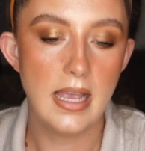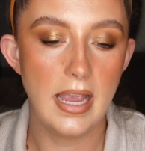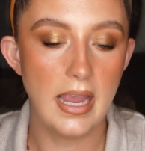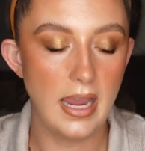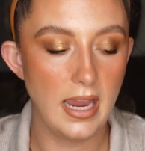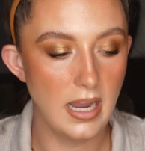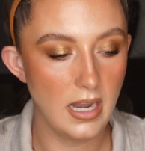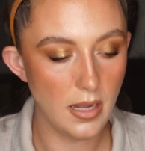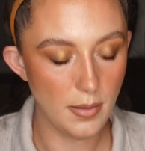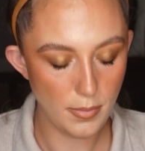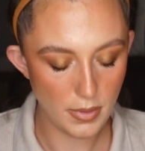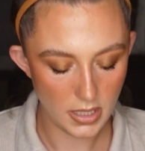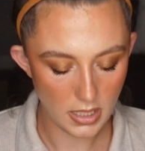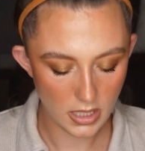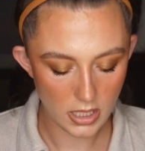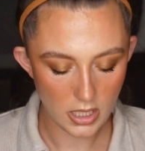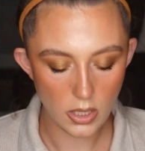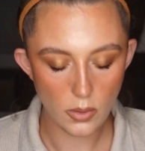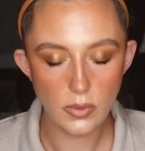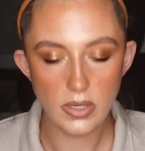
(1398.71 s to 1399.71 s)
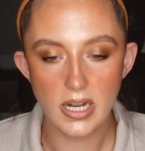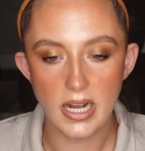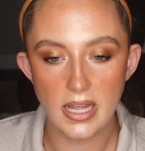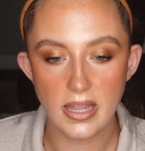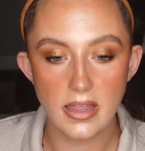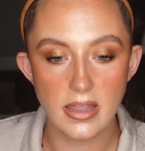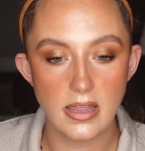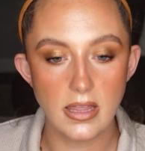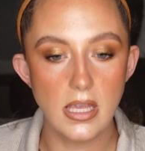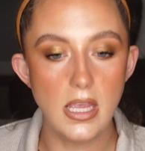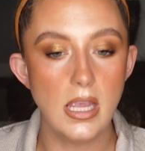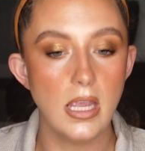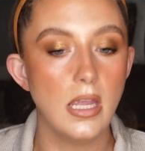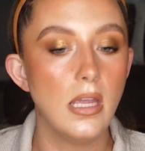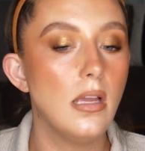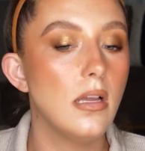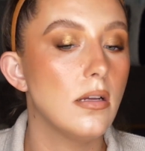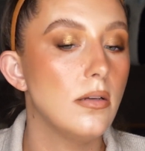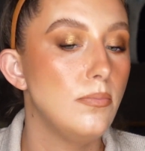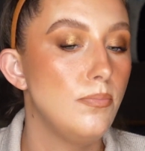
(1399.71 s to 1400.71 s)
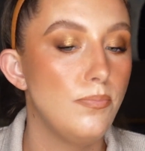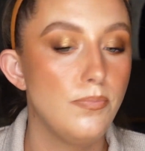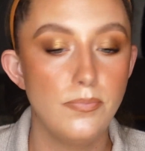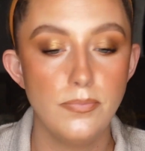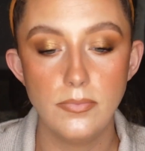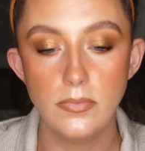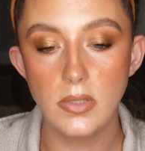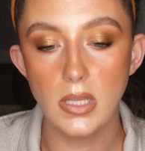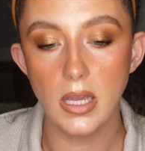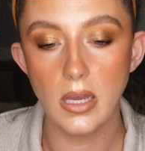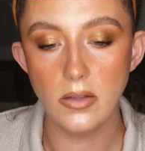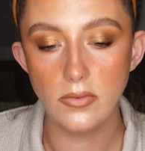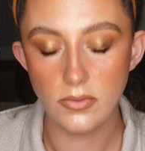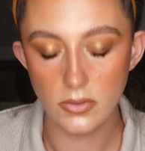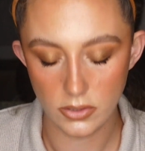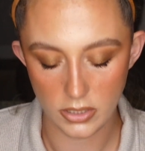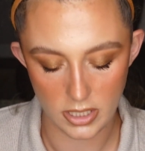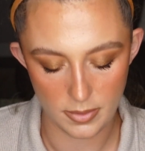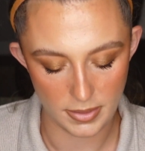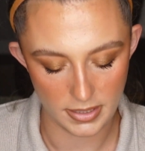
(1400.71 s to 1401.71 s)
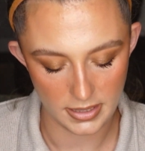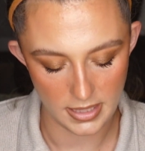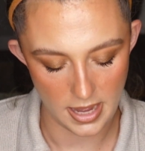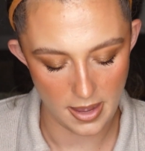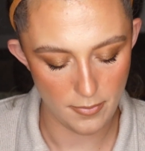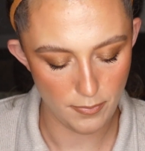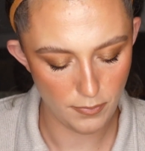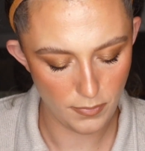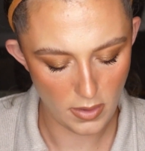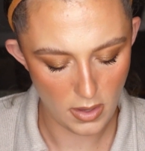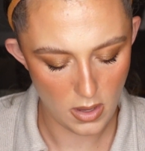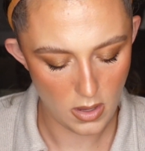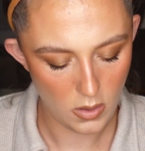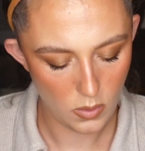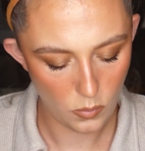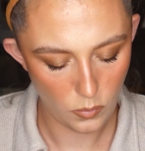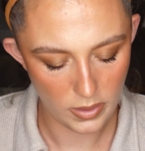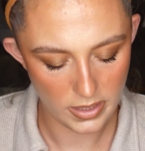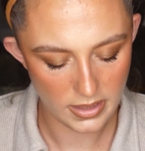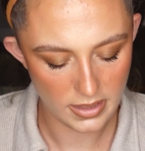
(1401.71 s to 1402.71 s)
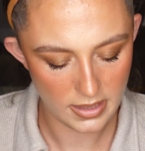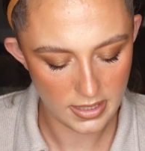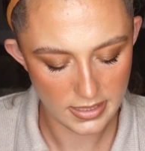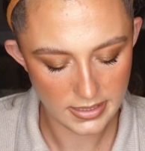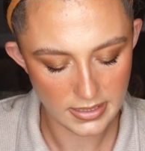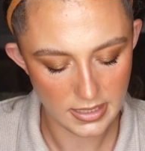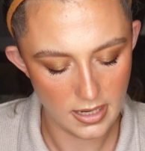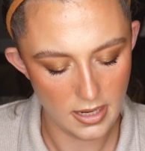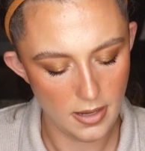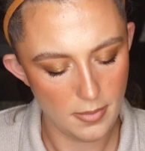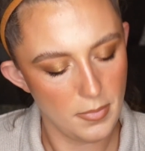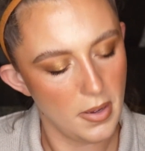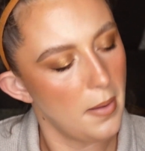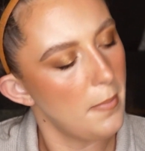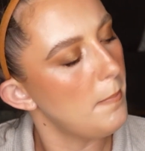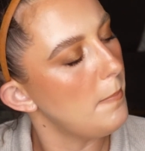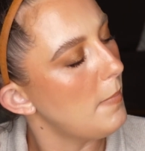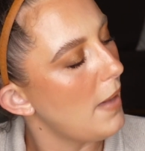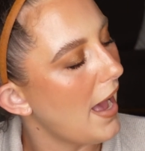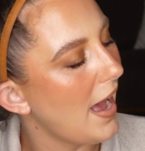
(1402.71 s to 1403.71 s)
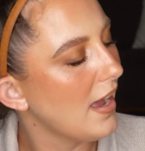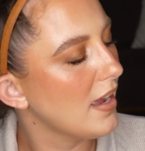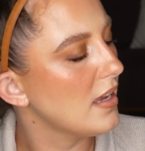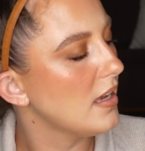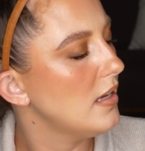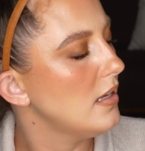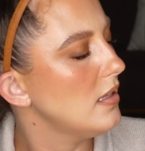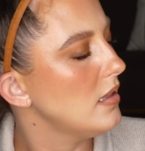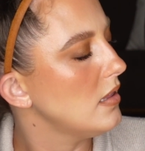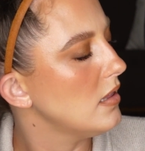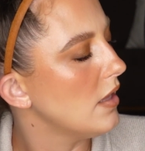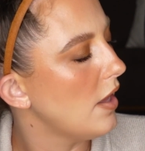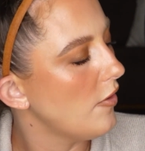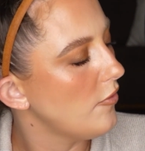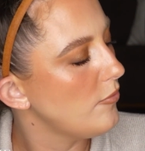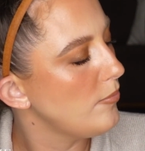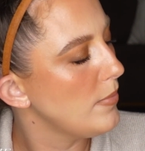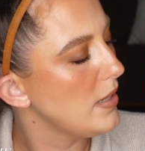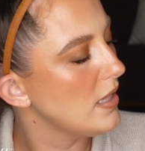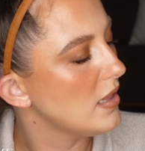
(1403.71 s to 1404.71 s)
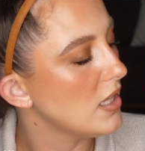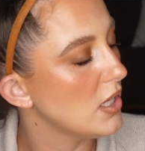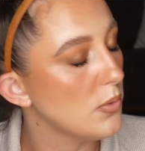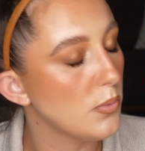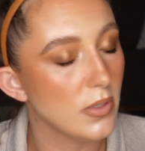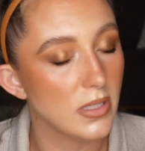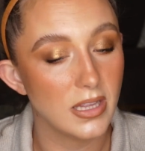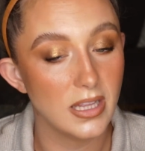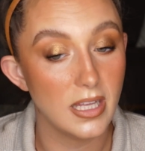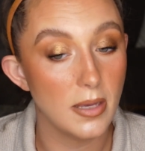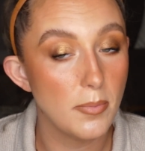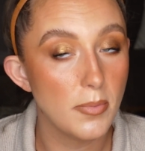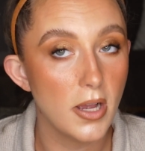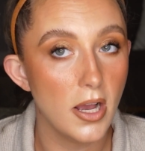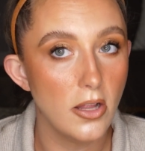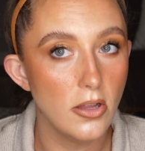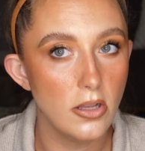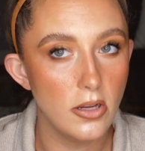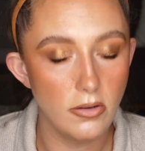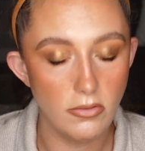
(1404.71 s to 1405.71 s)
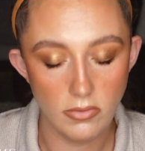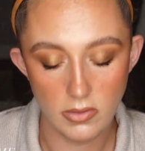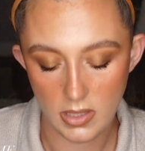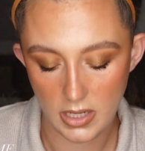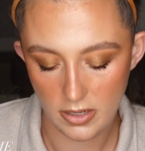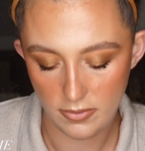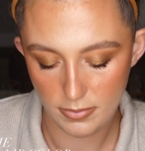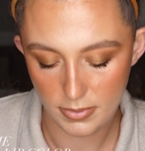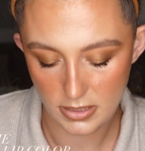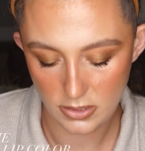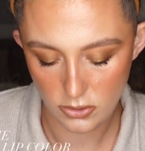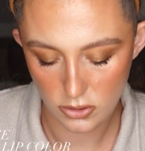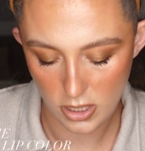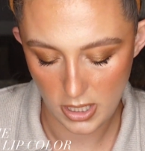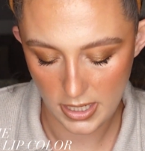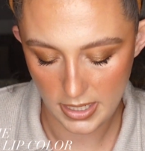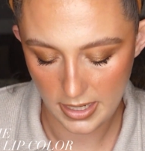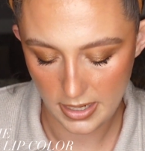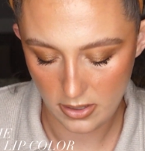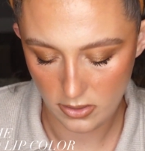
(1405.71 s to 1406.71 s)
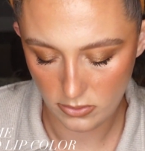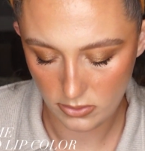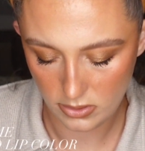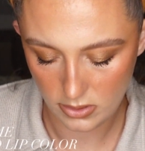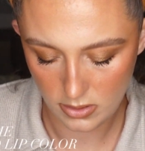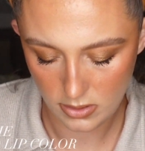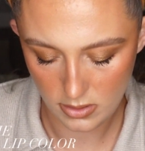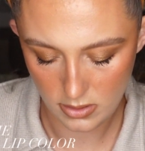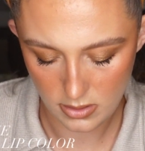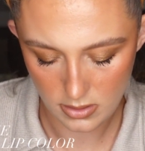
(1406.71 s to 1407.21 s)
And I'm gonna go in, I think, yeah, I feel good about that, with this MAC Love Me liquid lip color that I've been trying out